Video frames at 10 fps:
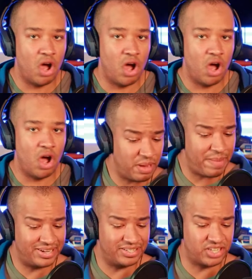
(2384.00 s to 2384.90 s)
So let me get
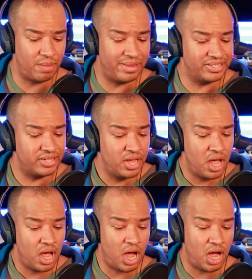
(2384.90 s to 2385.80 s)
back to these comments.
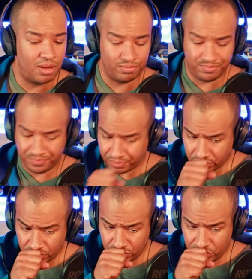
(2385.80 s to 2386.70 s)
Uh,
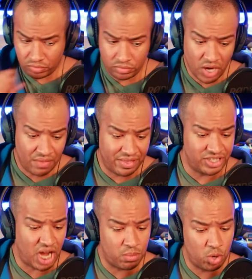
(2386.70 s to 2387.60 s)
the
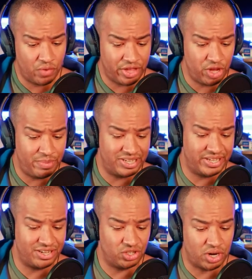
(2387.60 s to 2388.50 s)
Job Corps and the UBC
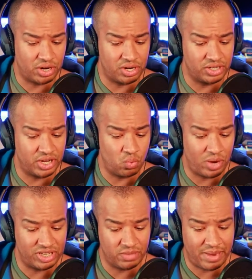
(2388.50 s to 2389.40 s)
instructors in
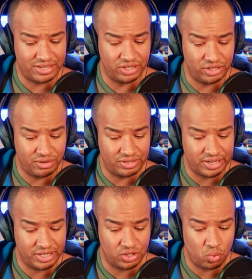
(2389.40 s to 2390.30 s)
Western
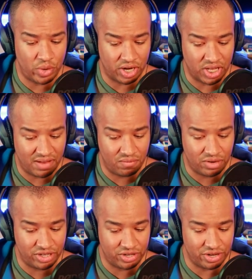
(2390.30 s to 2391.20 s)
Massachusetts, we are loving
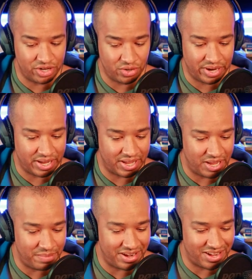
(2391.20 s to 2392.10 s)
what you're doing.
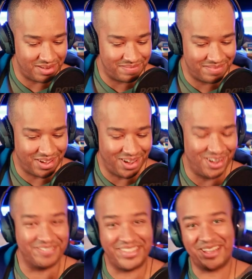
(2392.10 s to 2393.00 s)
Keep it up. Oh,
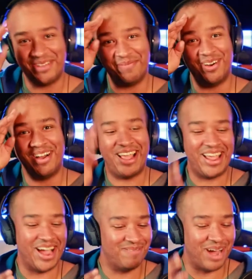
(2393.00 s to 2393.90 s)
thank you, bro. Hey,
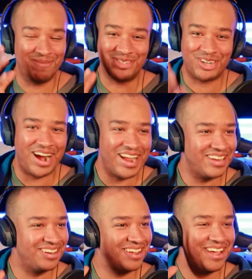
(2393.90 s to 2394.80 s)
I'm I'm
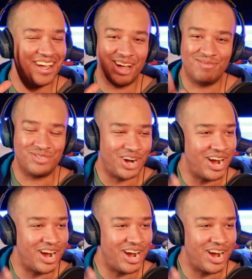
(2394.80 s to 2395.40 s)
trying. I'm trying.